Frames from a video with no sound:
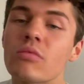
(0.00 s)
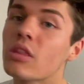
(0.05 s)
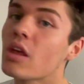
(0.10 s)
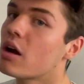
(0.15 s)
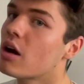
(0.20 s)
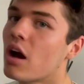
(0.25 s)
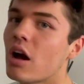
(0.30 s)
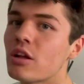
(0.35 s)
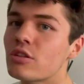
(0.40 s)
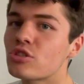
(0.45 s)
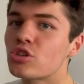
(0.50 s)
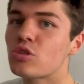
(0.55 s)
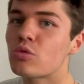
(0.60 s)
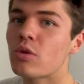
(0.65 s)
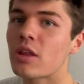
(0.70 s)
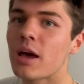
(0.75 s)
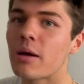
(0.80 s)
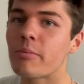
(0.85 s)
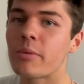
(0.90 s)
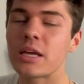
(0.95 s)
Unsure what
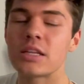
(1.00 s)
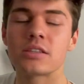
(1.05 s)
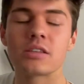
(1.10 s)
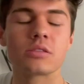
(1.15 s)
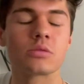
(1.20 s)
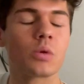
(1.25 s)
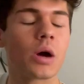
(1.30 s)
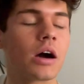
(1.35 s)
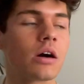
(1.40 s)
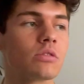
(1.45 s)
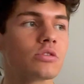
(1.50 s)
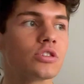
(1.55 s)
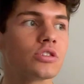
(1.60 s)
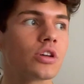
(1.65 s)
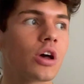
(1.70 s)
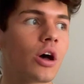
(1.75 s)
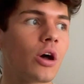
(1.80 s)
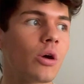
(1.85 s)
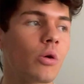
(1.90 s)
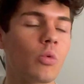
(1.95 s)
that means as well,
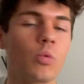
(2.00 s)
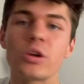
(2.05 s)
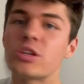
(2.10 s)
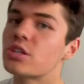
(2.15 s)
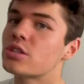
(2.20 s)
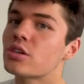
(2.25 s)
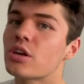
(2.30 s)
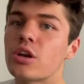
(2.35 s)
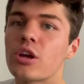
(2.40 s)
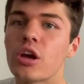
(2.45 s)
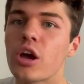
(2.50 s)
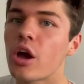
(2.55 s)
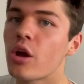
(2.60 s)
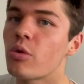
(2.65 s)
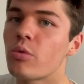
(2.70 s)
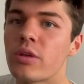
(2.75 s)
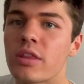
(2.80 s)
so we're just gonna go with